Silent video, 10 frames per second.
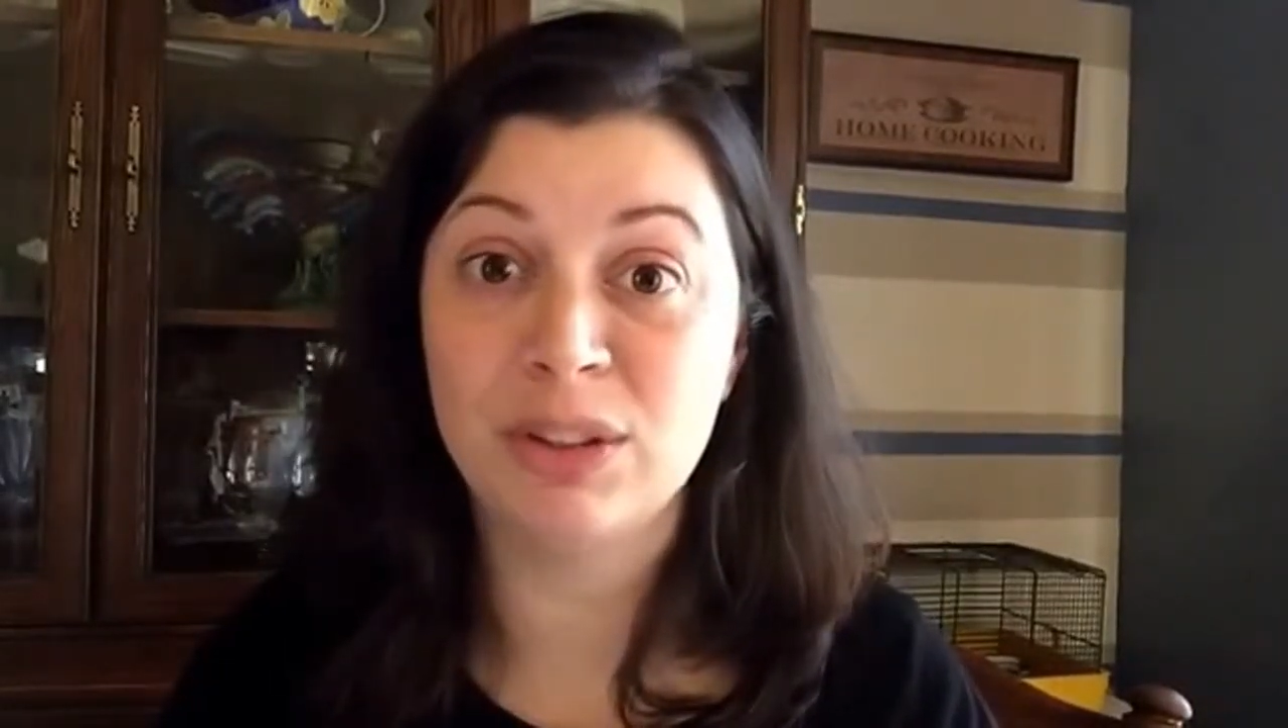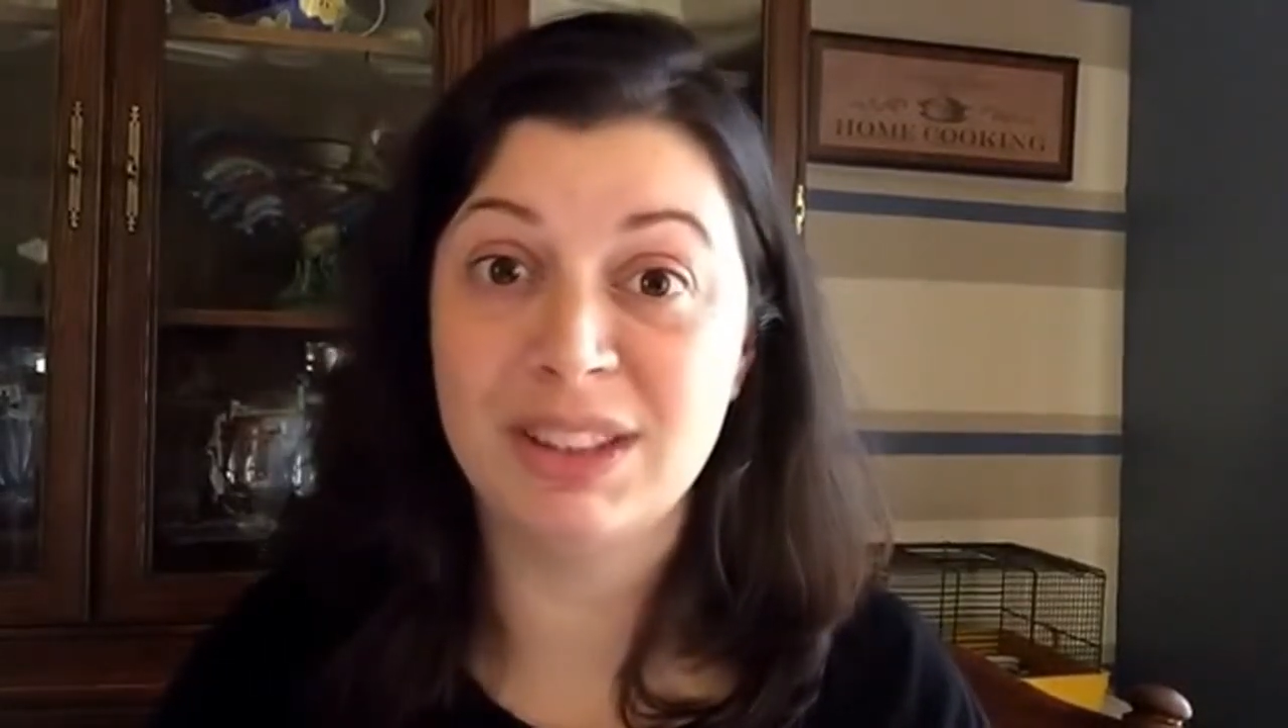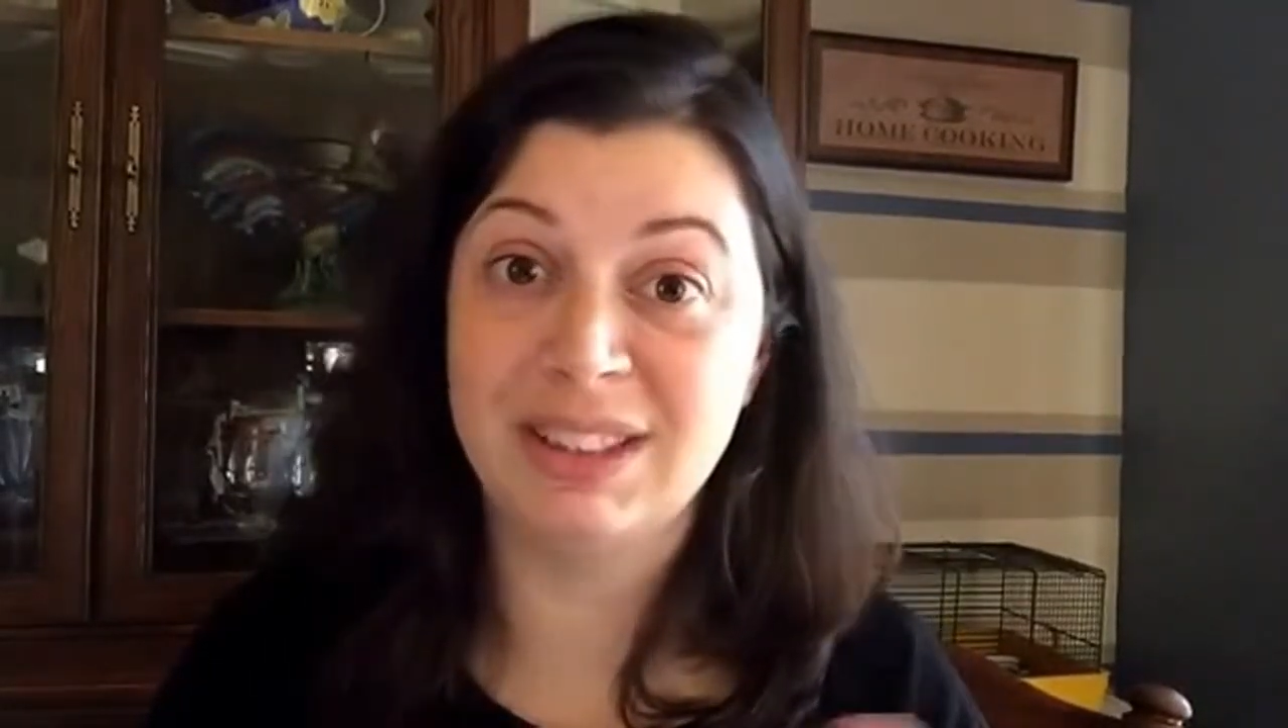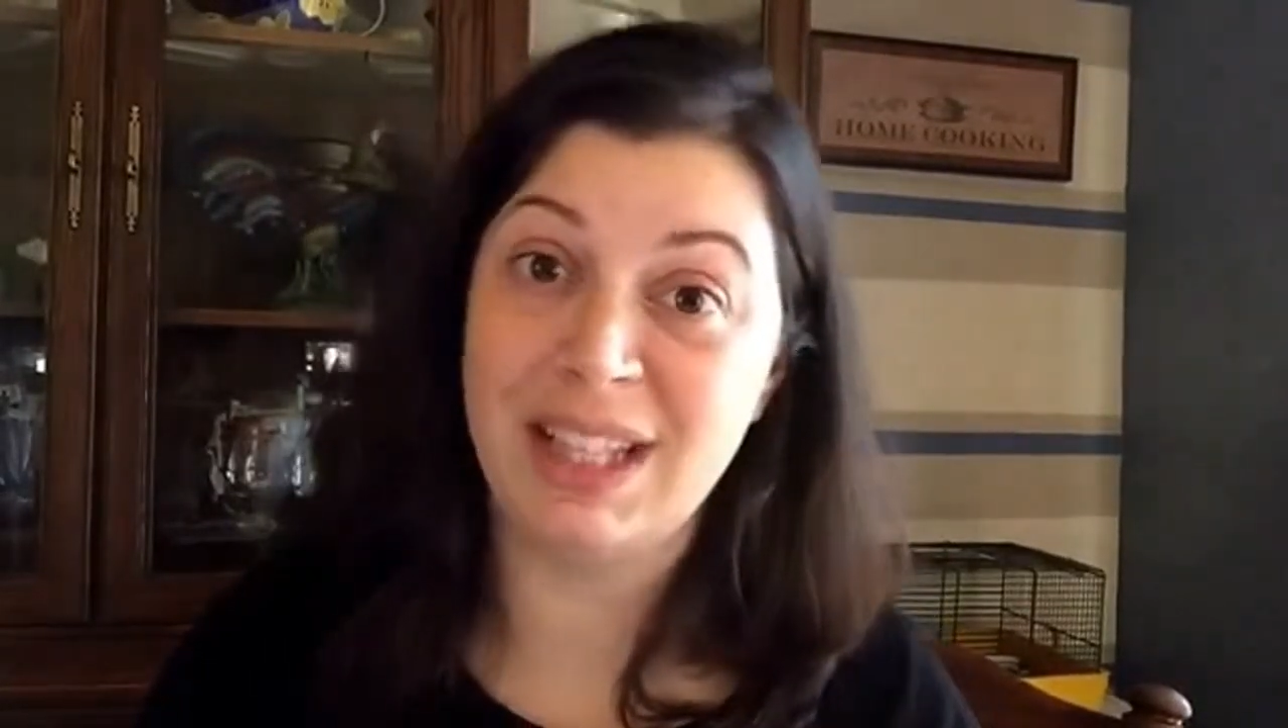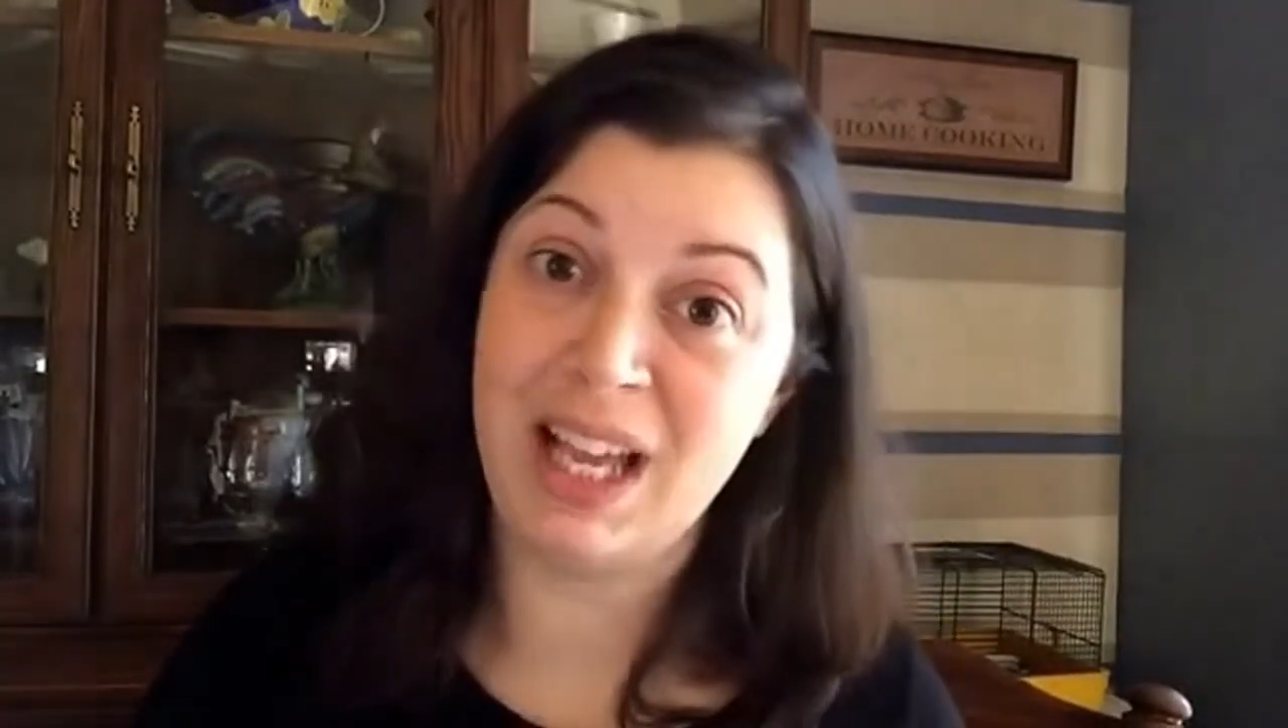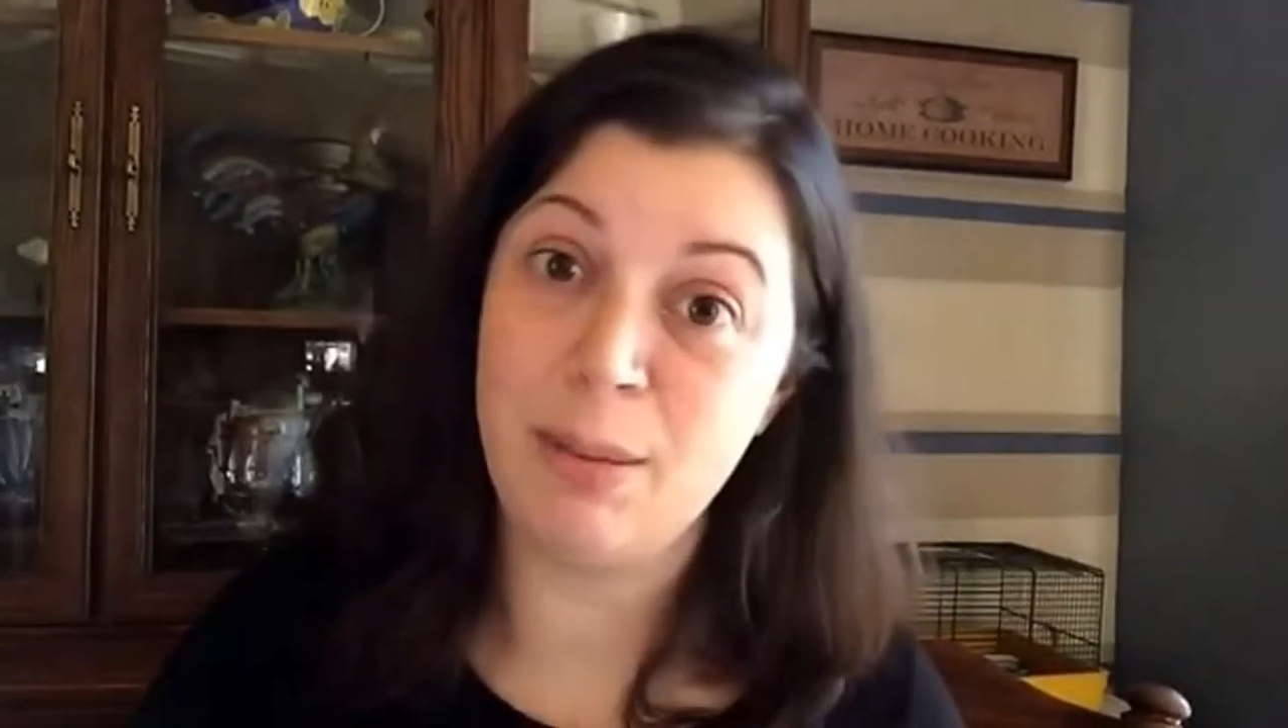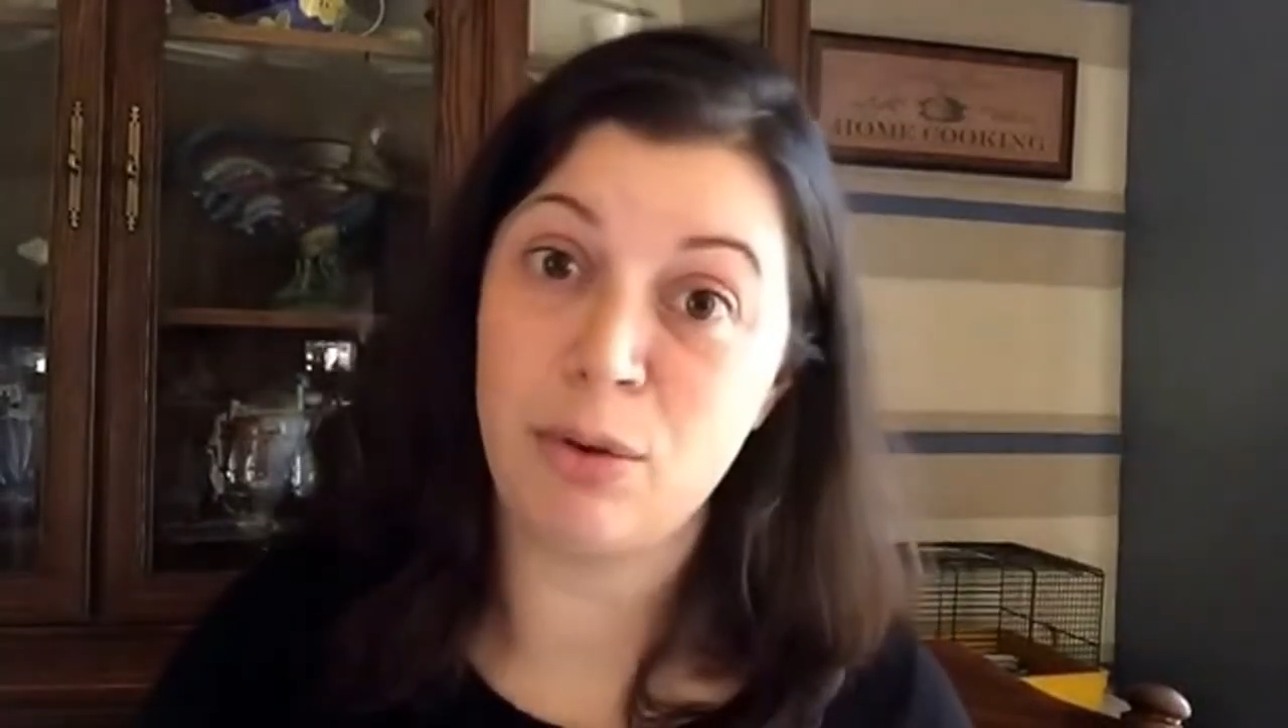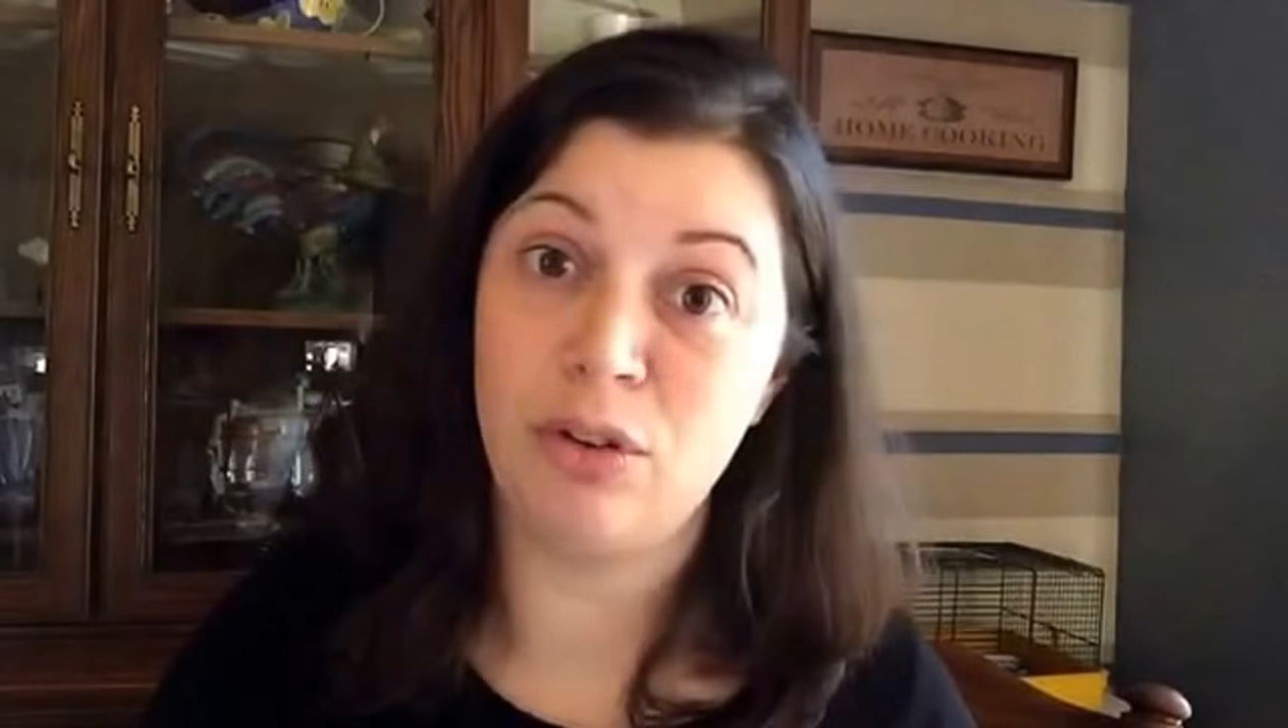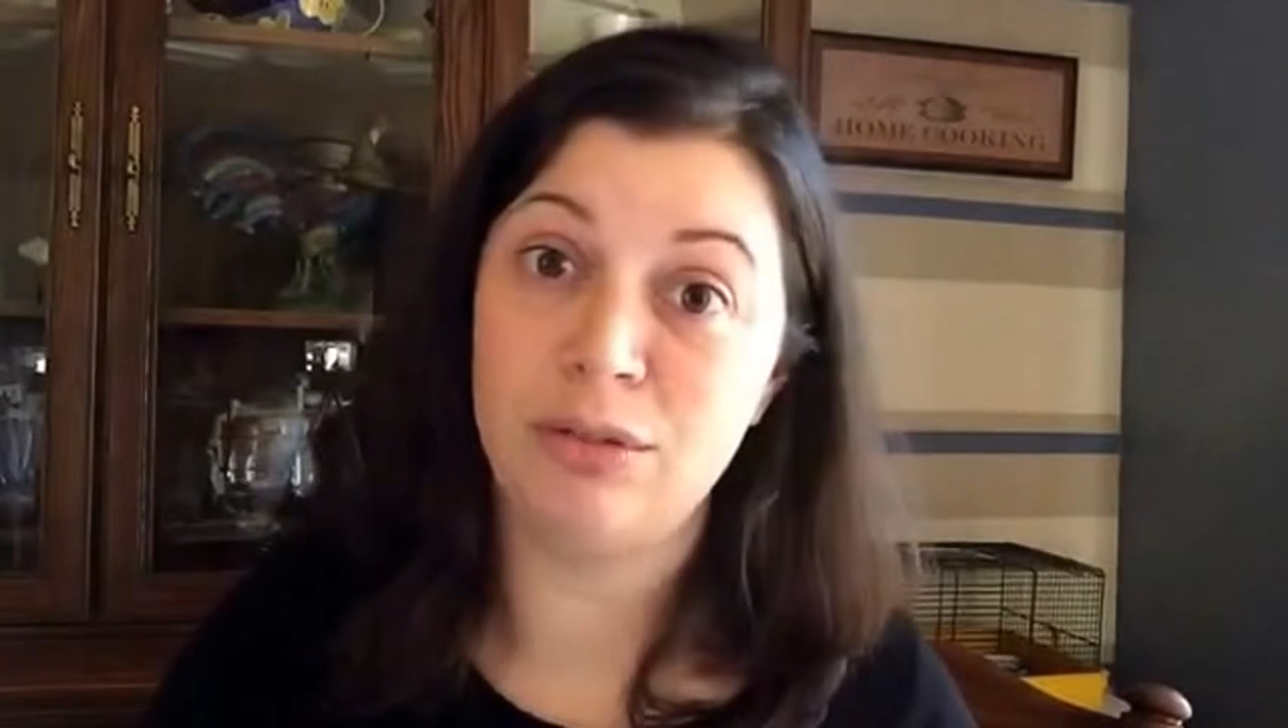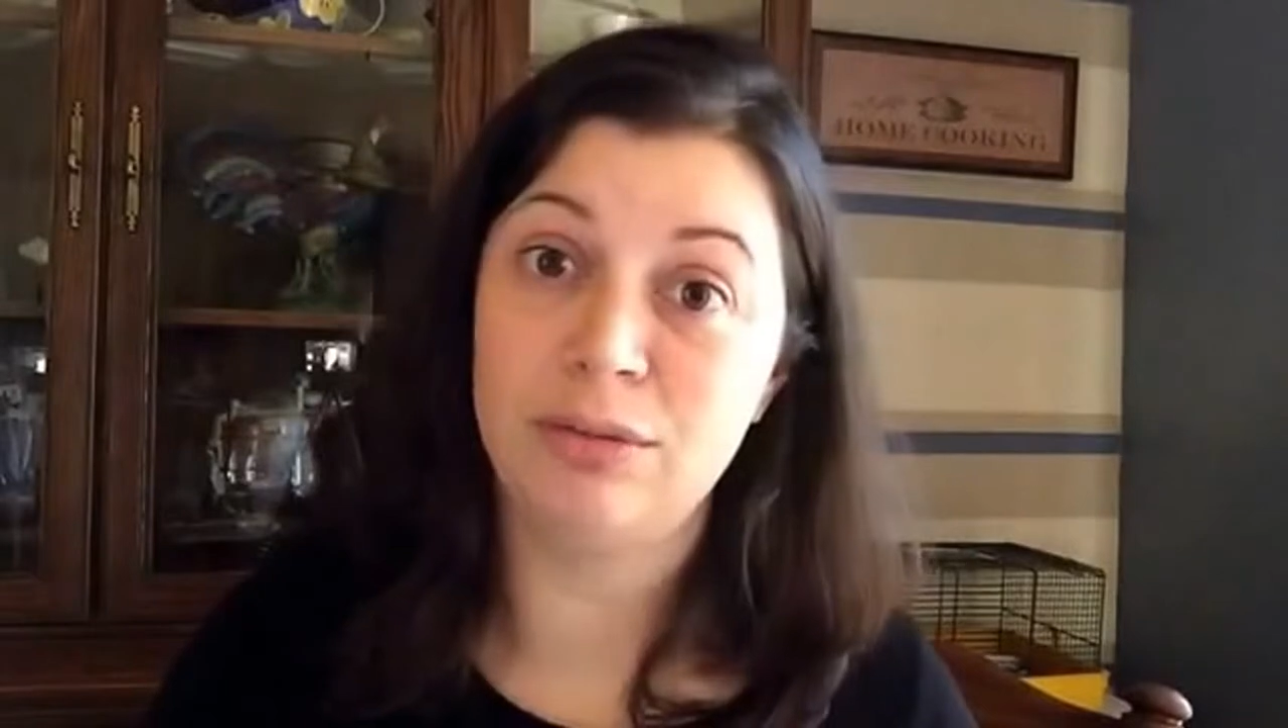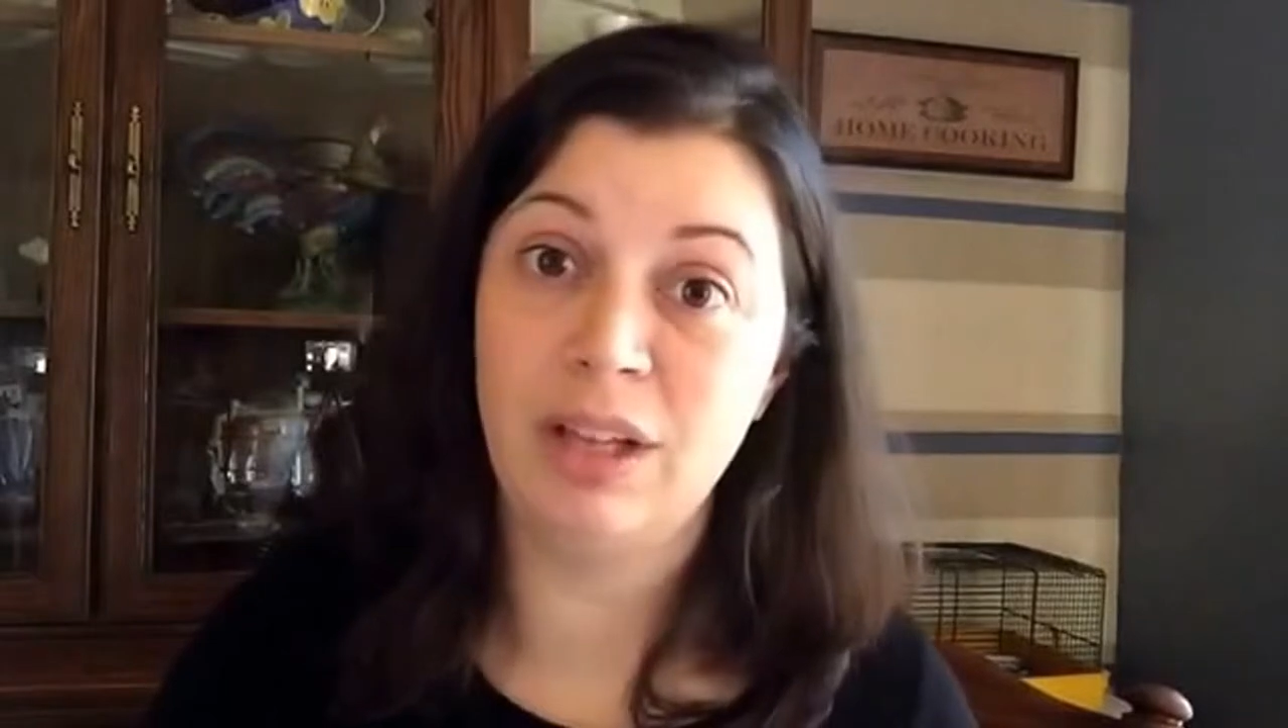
since April